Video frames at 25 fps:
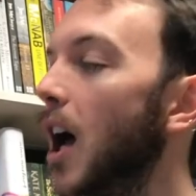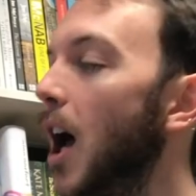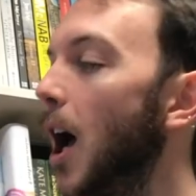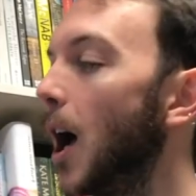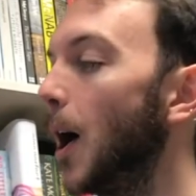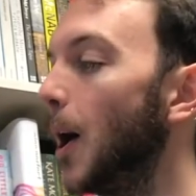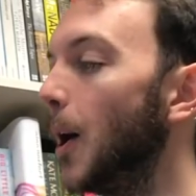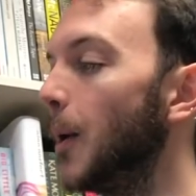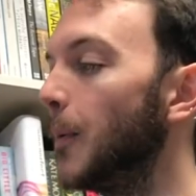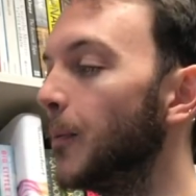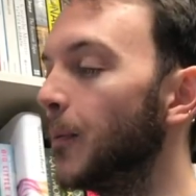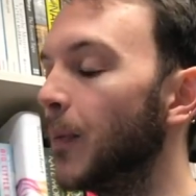
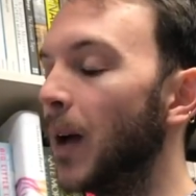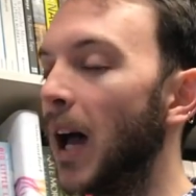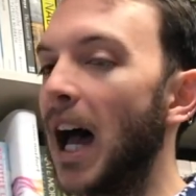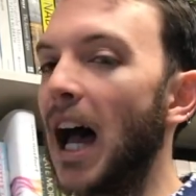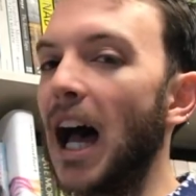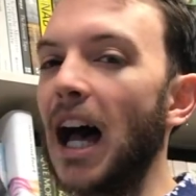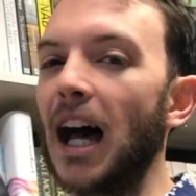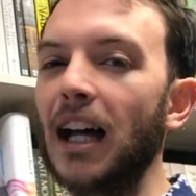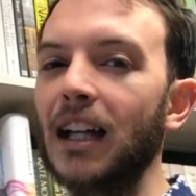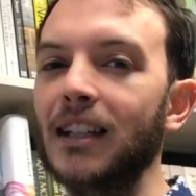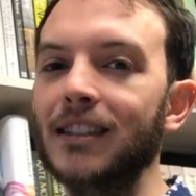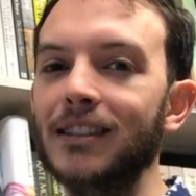
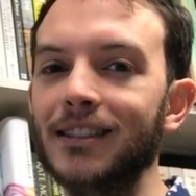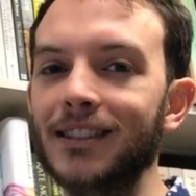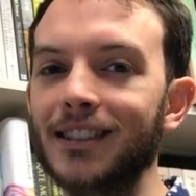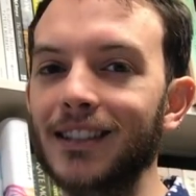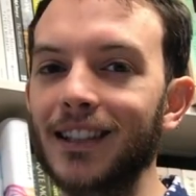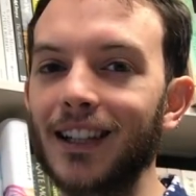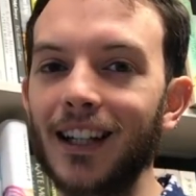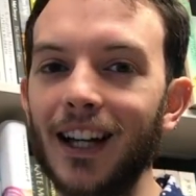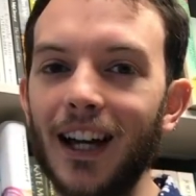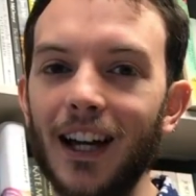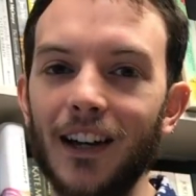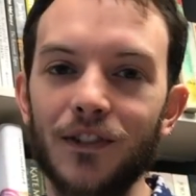And
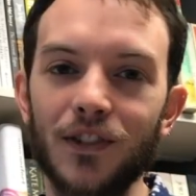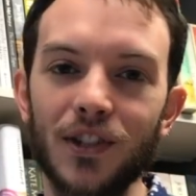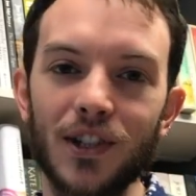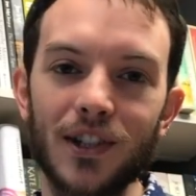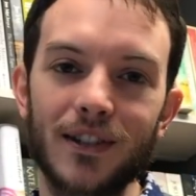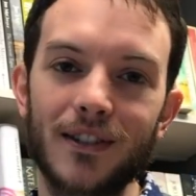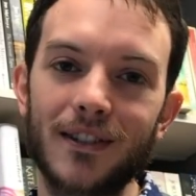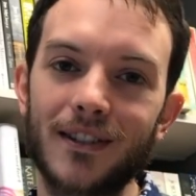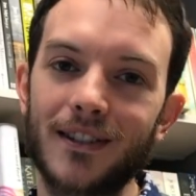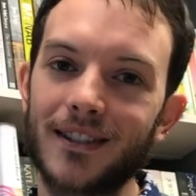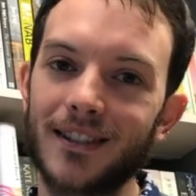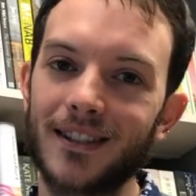I've
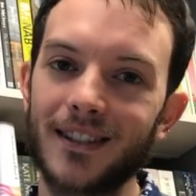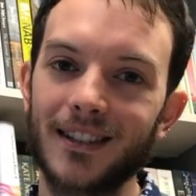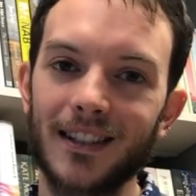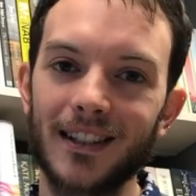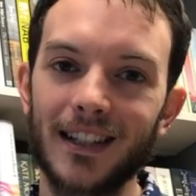just,